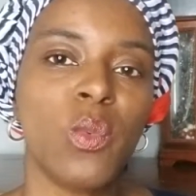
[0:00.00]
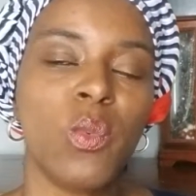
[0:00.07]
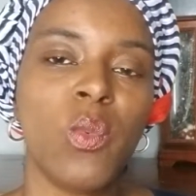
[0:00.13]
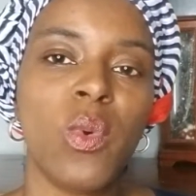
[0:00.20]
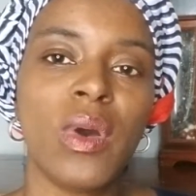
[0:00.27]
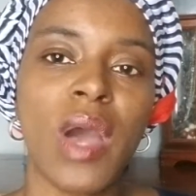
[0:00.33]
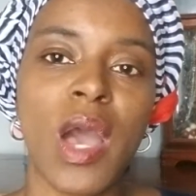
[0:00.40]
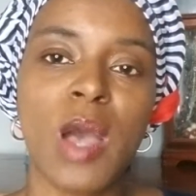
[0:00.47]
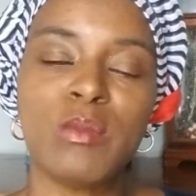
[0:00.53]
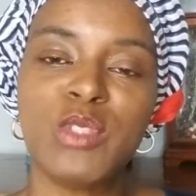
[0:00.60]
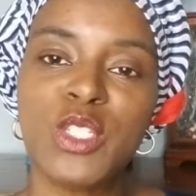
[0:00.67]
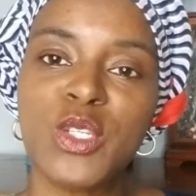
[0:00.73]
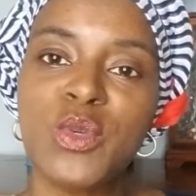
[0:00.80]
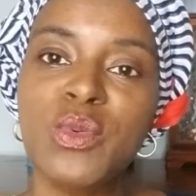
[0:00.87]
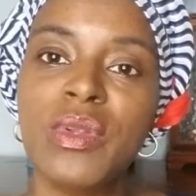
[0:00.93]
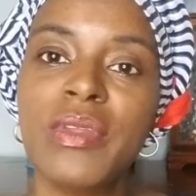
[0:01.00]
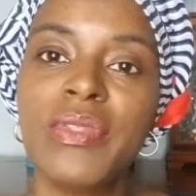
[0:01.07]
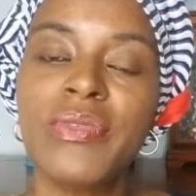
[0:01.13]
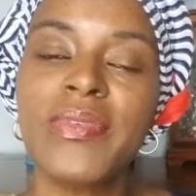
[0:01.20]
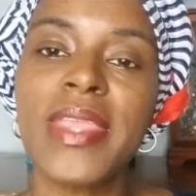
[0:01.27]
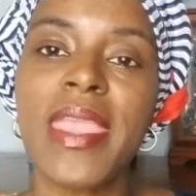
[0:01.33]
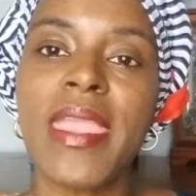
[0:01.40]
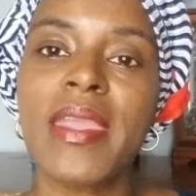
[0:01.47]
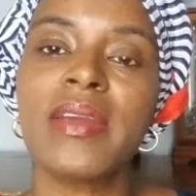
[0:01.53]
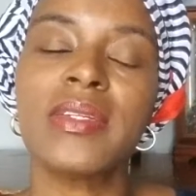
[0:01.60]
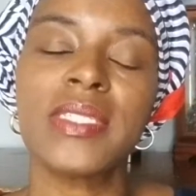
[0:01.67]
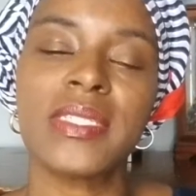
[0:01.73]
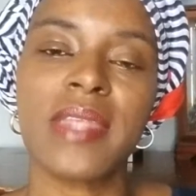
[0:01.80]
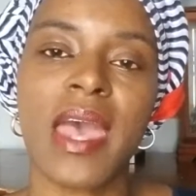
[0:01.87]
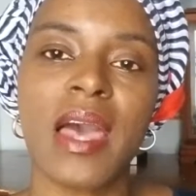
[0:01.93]
2 to 3
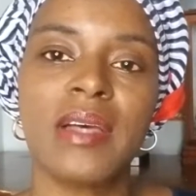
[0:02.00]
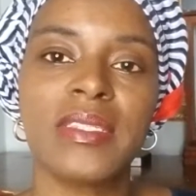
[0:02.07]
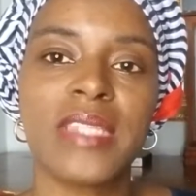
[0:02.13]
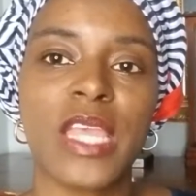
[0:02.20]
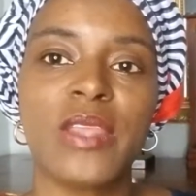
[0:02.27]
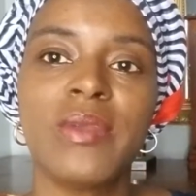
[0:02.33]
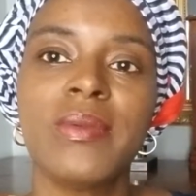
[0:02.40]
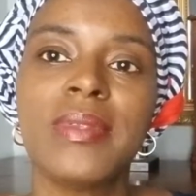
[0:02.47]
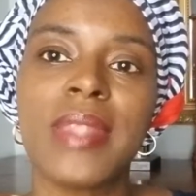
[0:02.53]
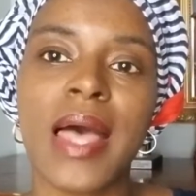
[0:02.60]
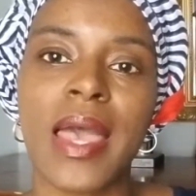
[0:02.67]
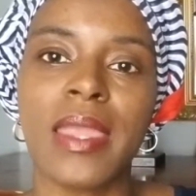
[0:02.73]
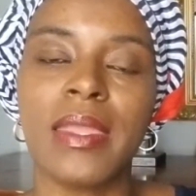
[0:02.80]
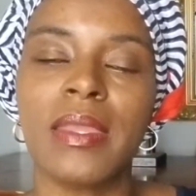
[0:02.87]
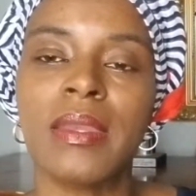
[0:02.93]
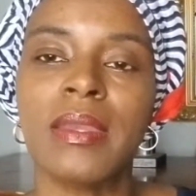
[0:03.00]
hairstyles that you like,